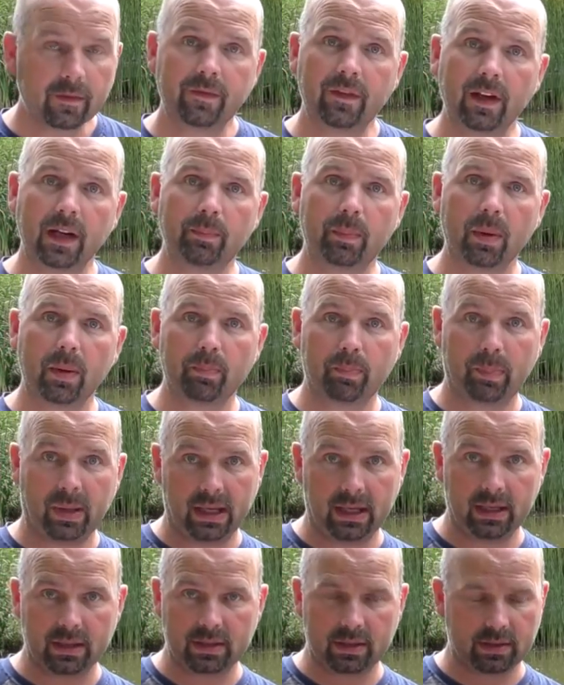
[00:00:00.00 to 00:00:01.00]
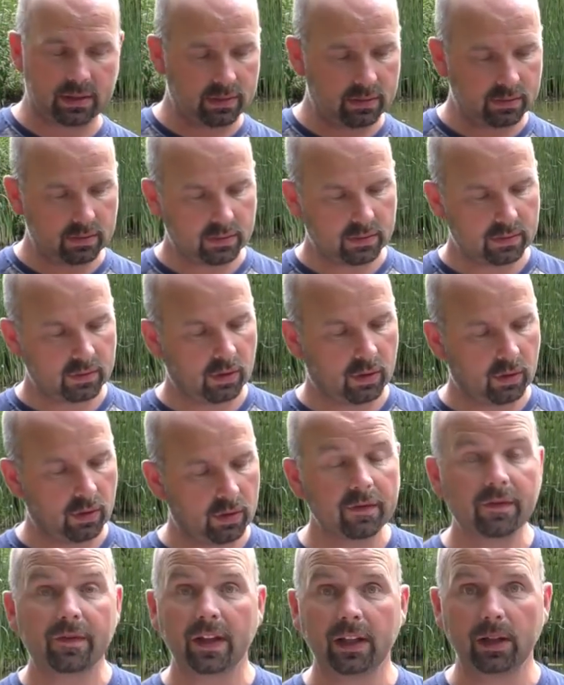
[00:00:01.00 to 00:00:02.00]
Philip Pierce, or
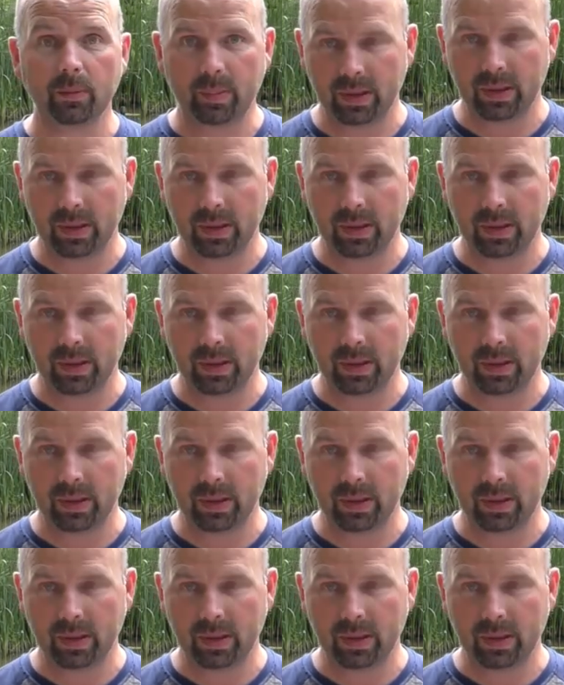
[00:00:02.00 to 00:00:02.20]
Phil